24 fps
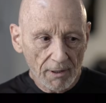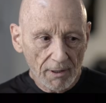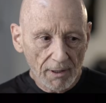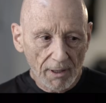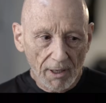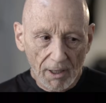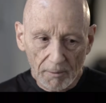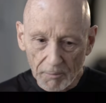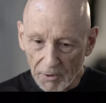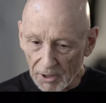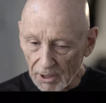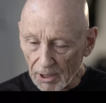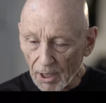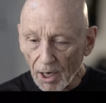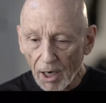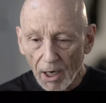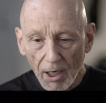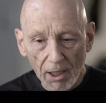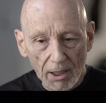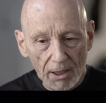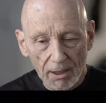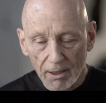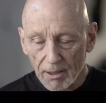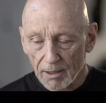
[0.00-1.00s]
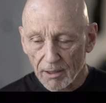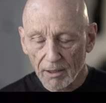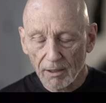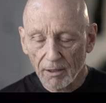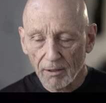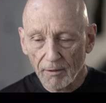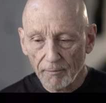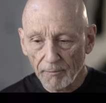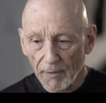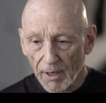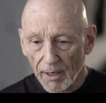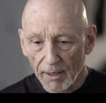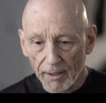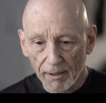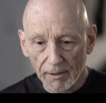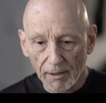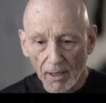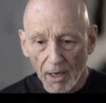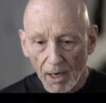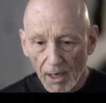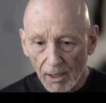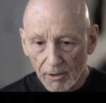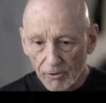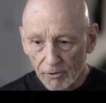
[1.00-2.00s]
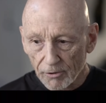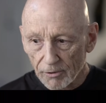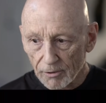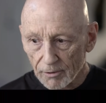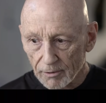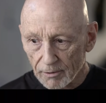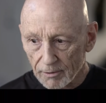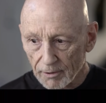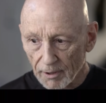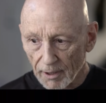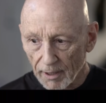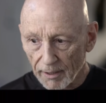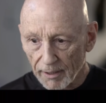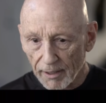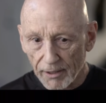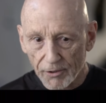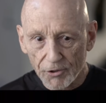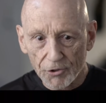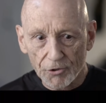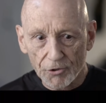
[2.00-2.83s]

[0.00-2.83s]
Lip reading: and I've been cut by a doctor and I got